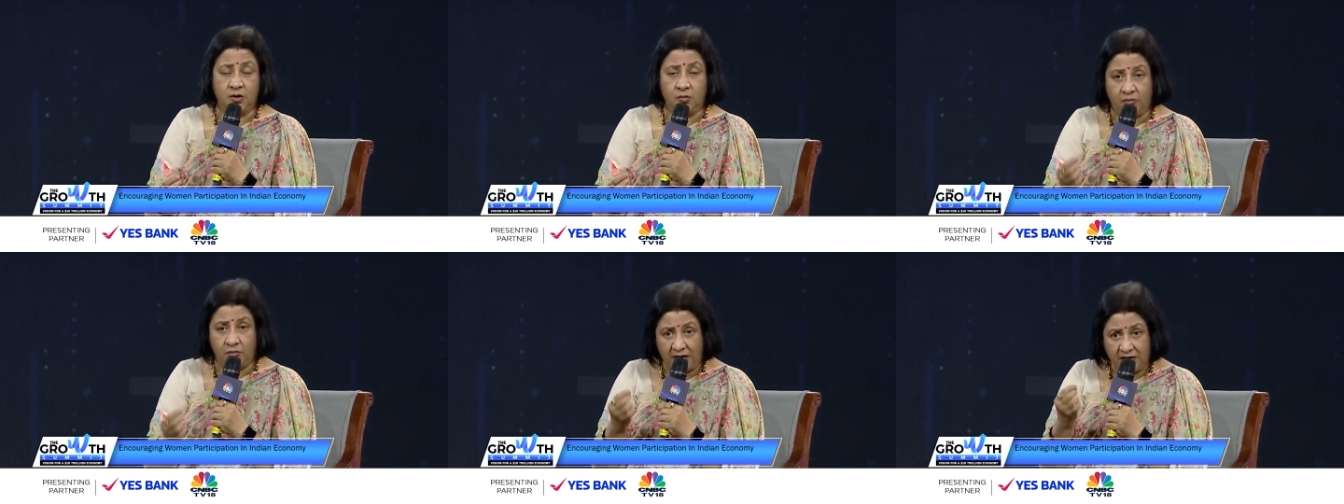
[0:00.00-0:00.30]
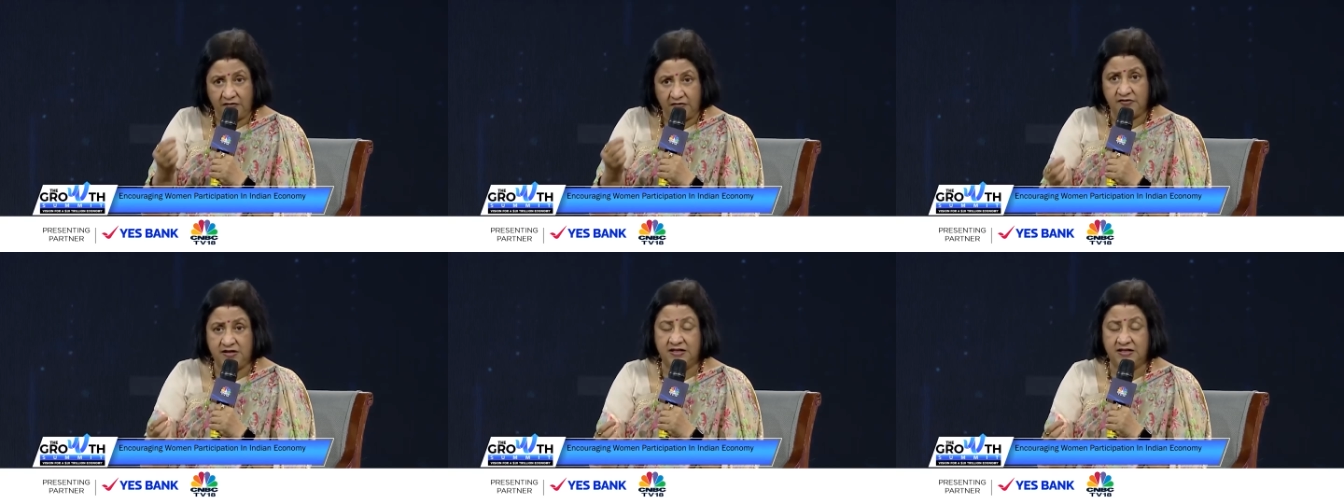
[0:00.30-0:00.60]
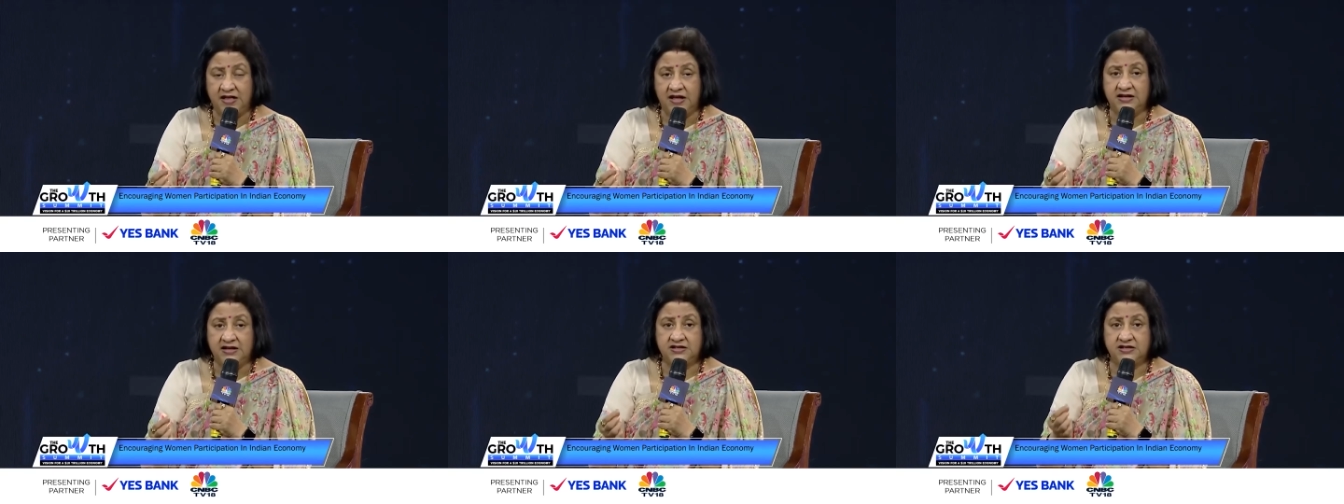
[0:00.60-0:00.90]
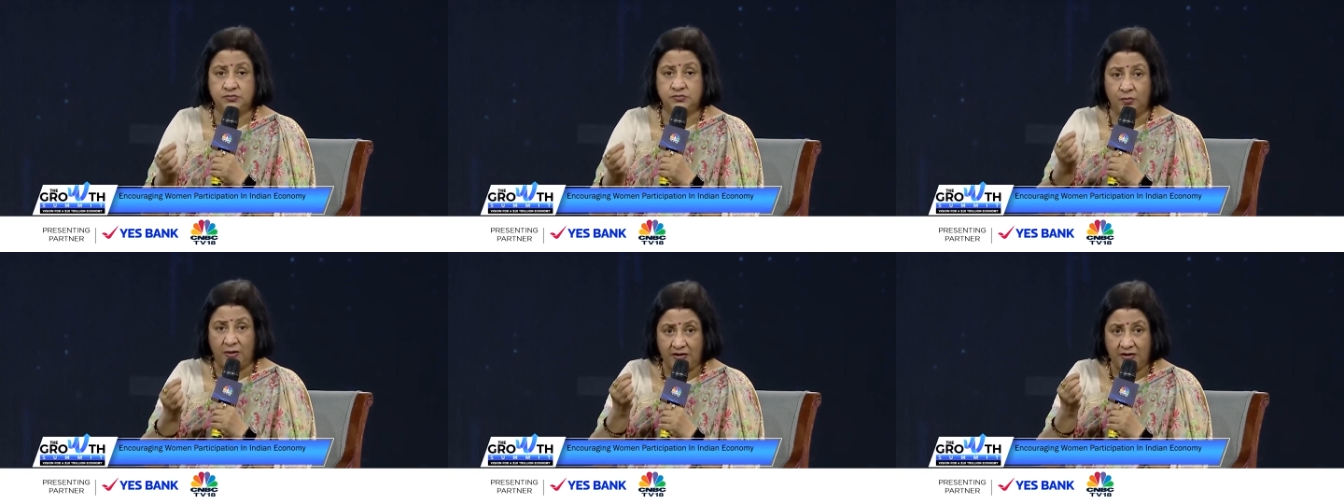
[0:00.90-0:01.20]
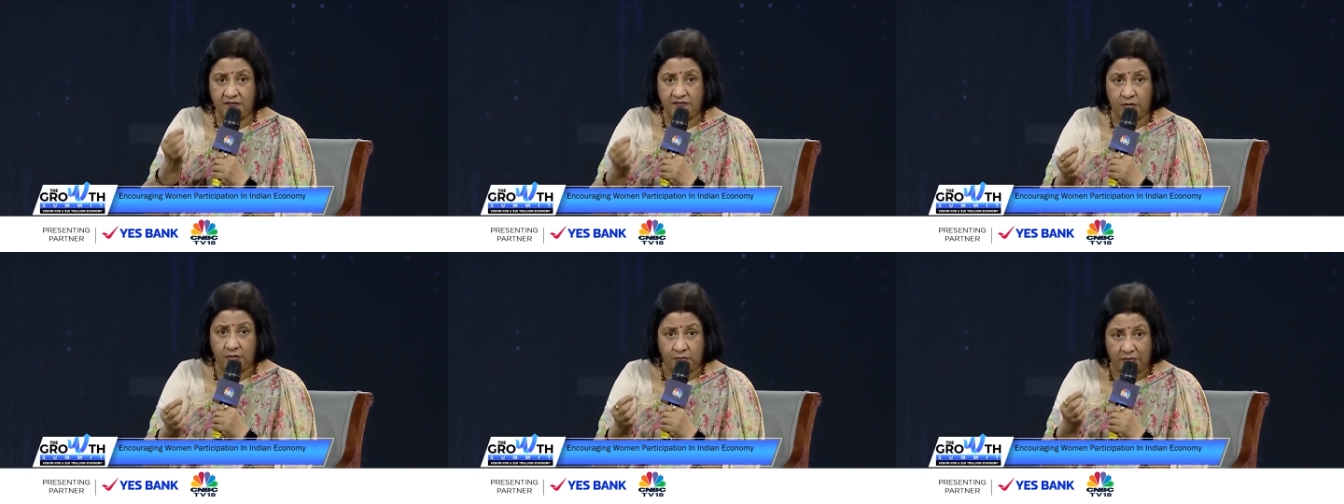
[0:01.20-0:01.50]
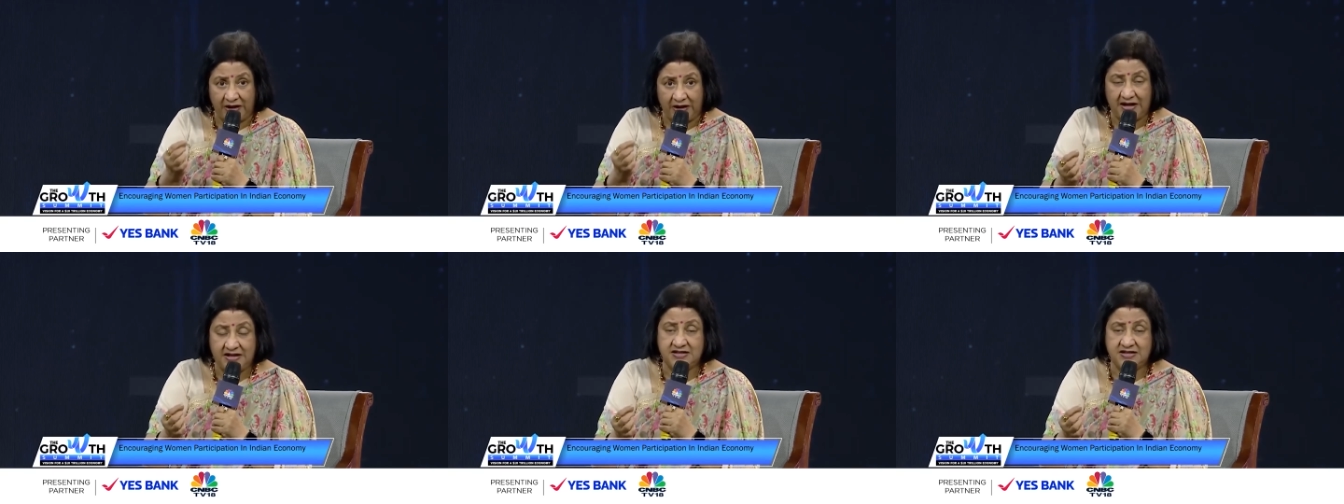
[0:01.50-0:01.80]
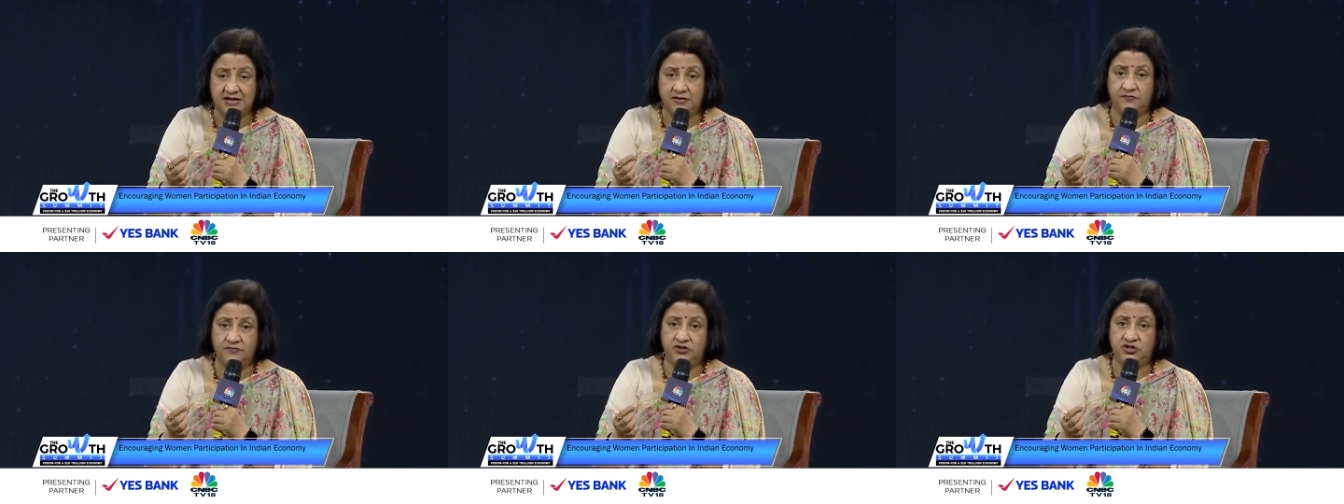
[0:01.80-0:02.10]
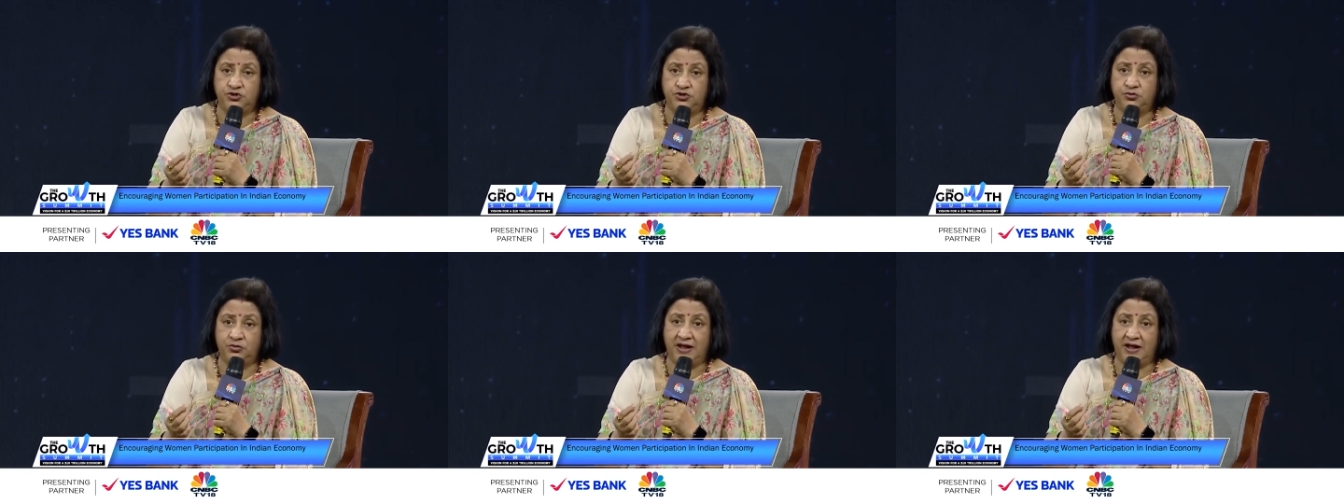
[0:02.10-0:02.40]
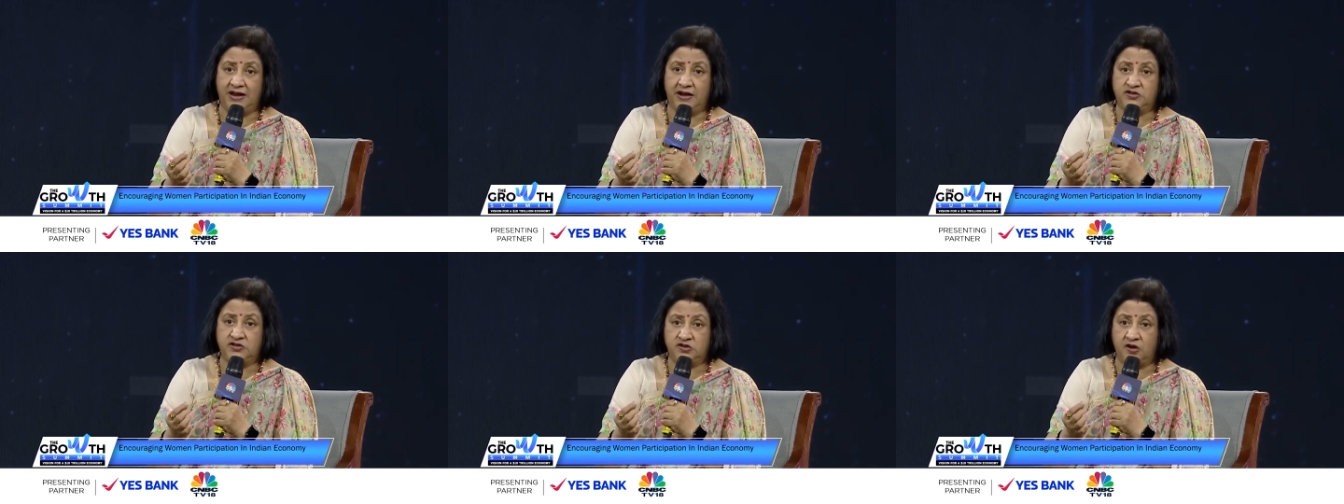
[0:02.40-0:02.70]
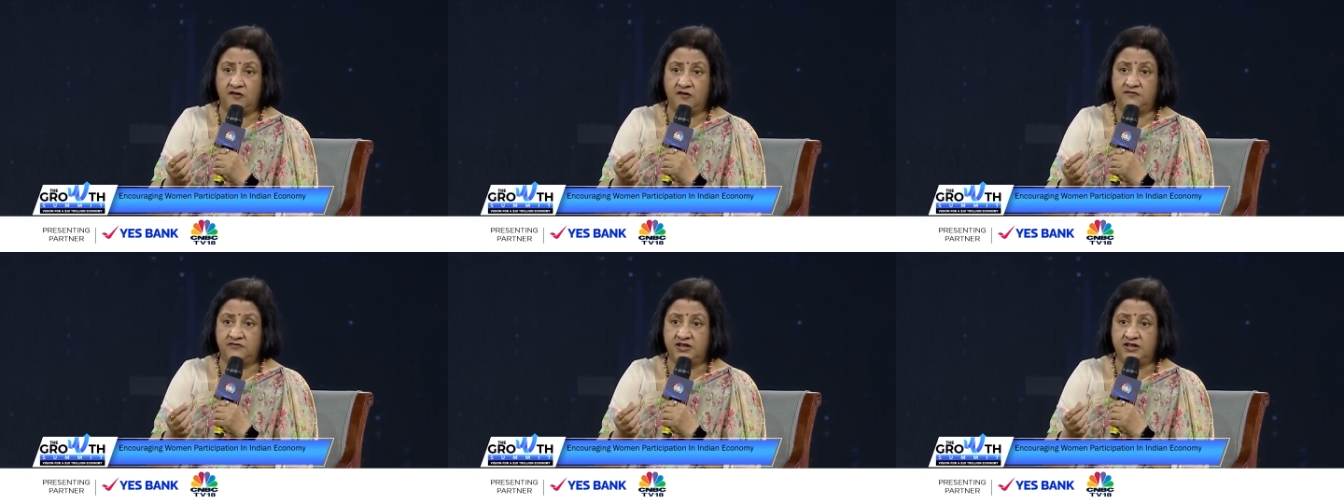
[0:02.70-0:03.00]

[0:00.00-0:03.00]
One of the ways in which you can solve